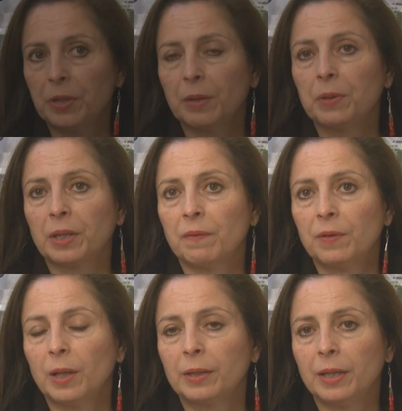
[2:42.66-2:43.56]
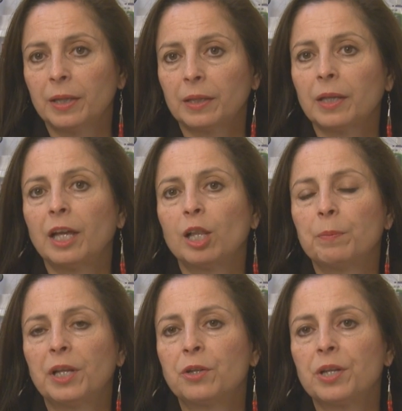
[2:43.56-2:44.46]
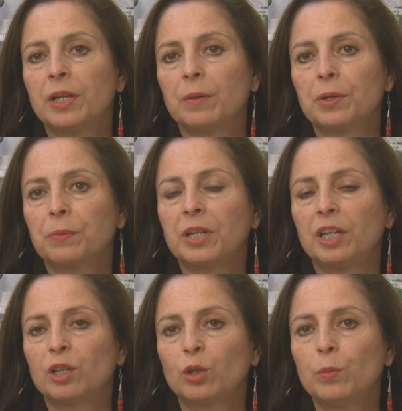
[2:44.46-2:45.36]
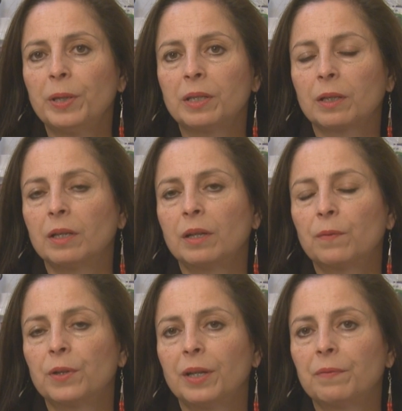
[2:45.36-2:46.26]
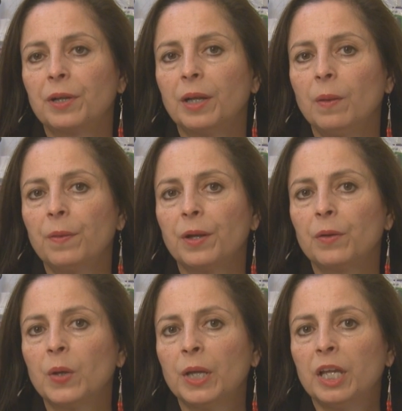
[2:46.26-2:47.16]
when I was at Valdez Elementary and I was running a school based clinic for Denver Health there.